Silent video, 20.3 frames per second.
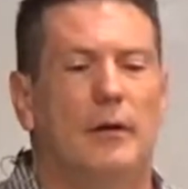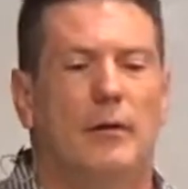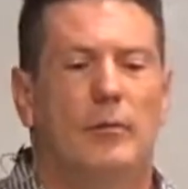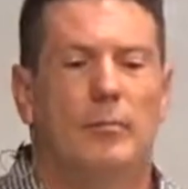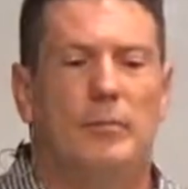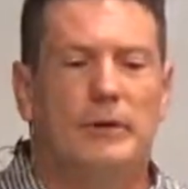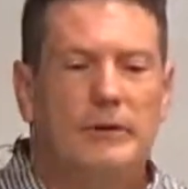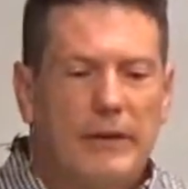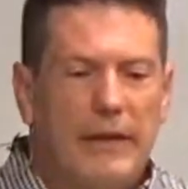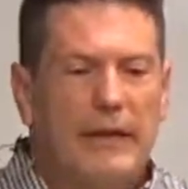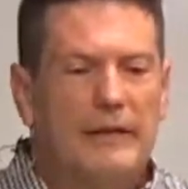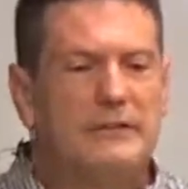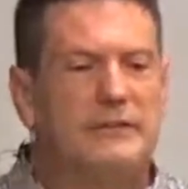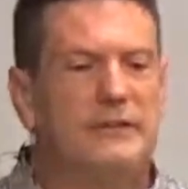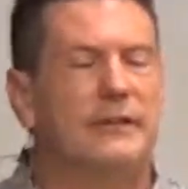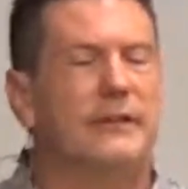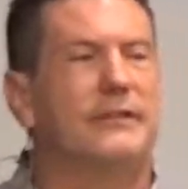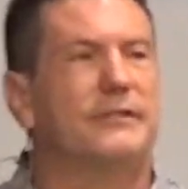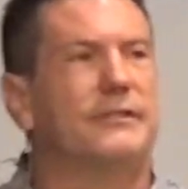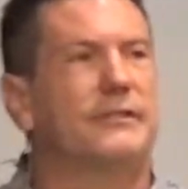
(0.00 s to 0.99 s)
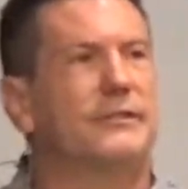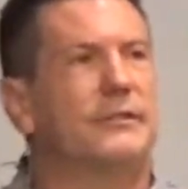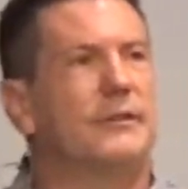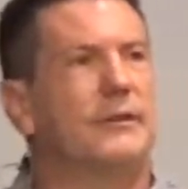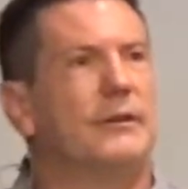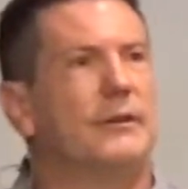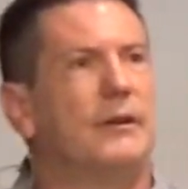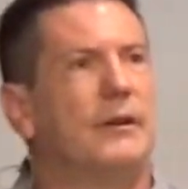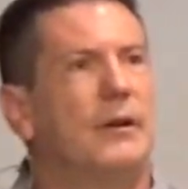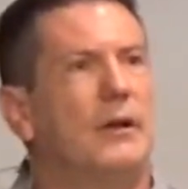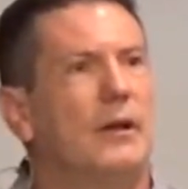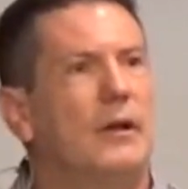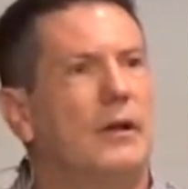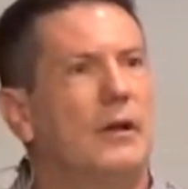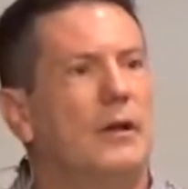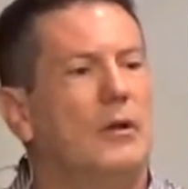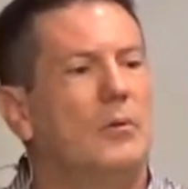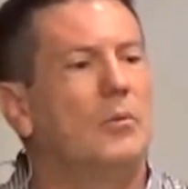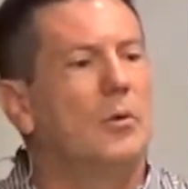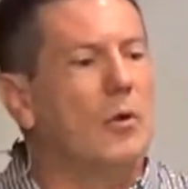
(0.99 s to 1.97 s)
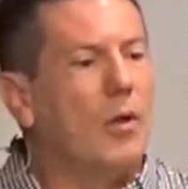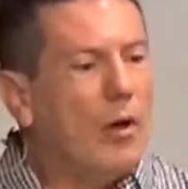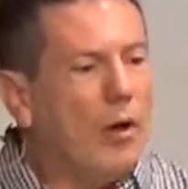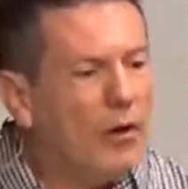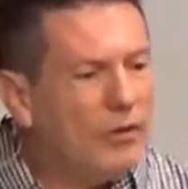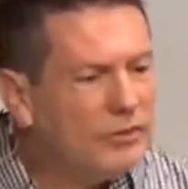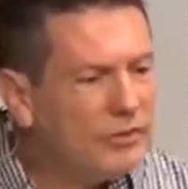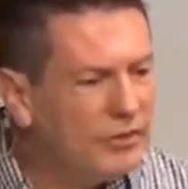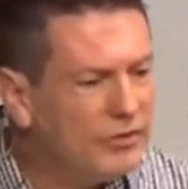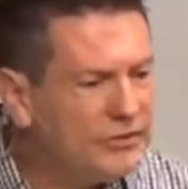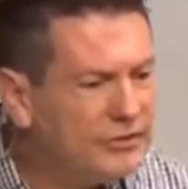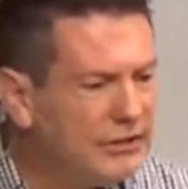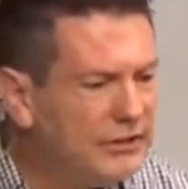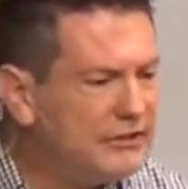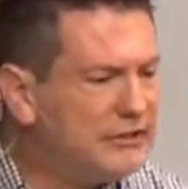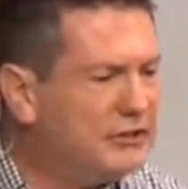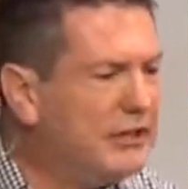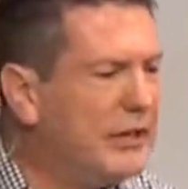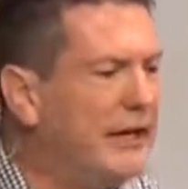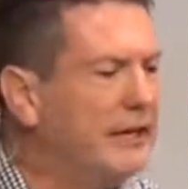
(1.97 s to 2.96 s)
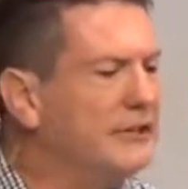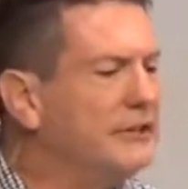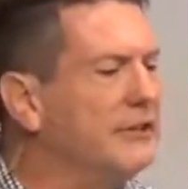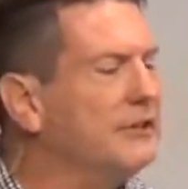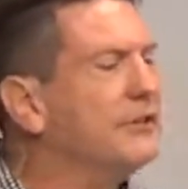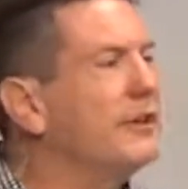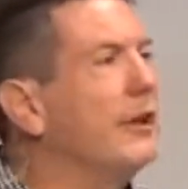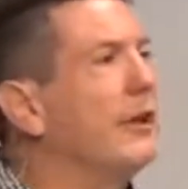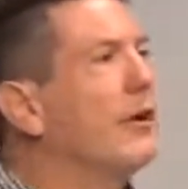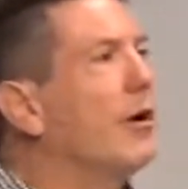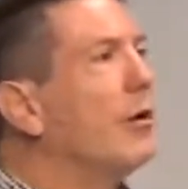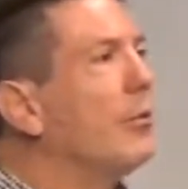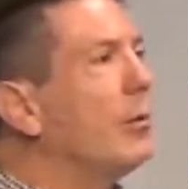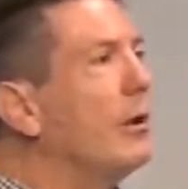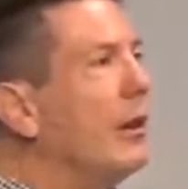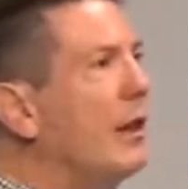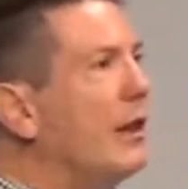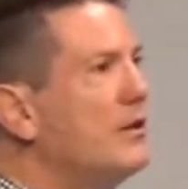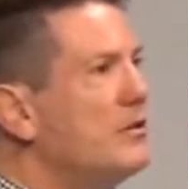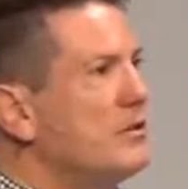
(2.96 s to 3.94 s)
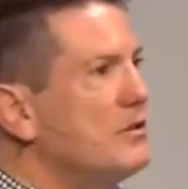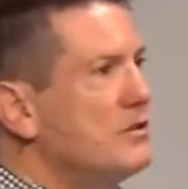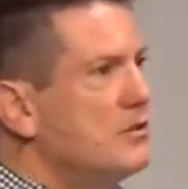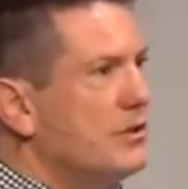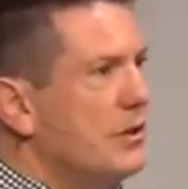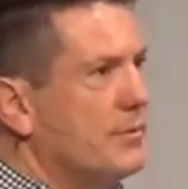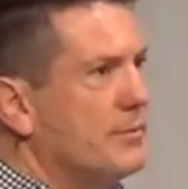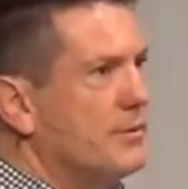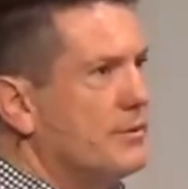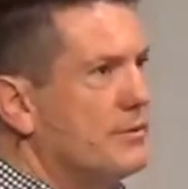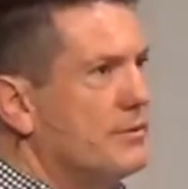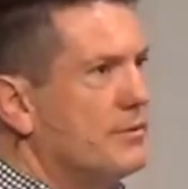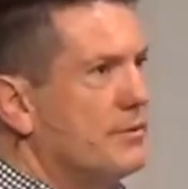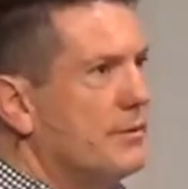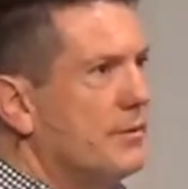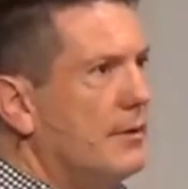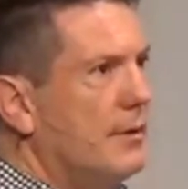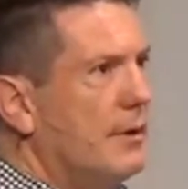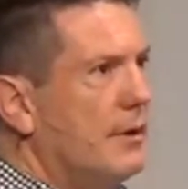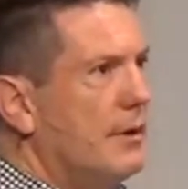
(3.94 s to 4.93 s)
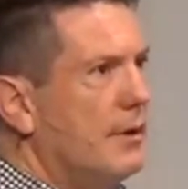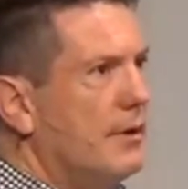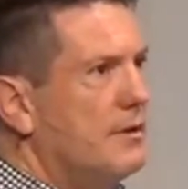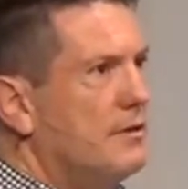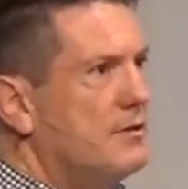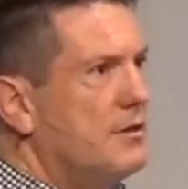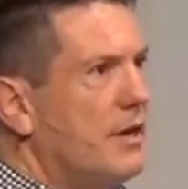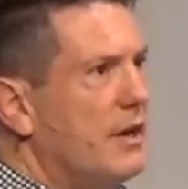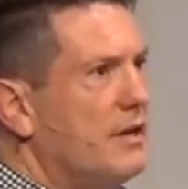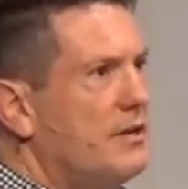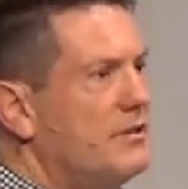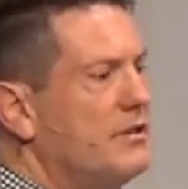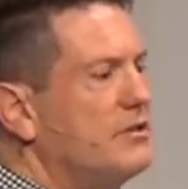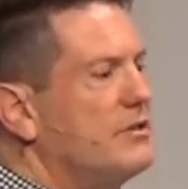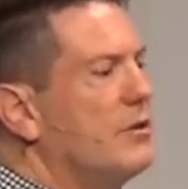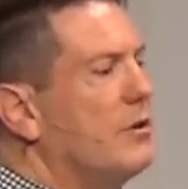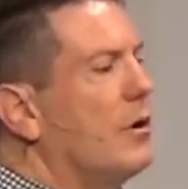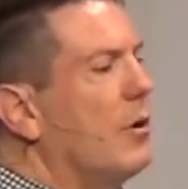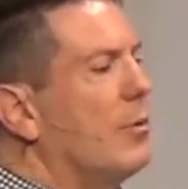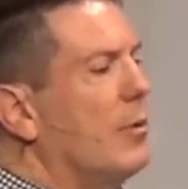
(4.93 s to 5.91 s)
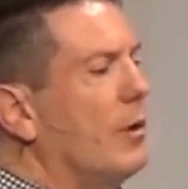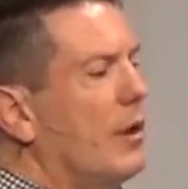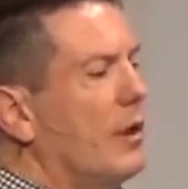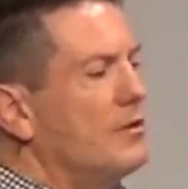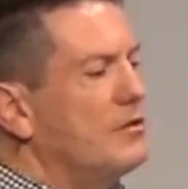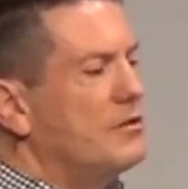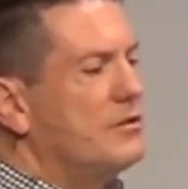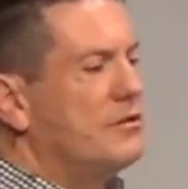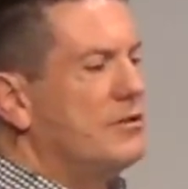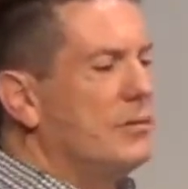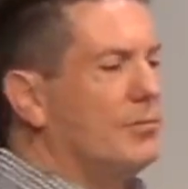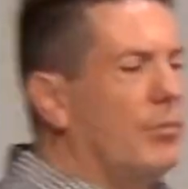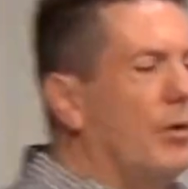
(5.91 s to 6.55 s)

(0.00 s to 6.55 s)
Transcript: But catch this we'll also see changes in our relationships, changes in our relationship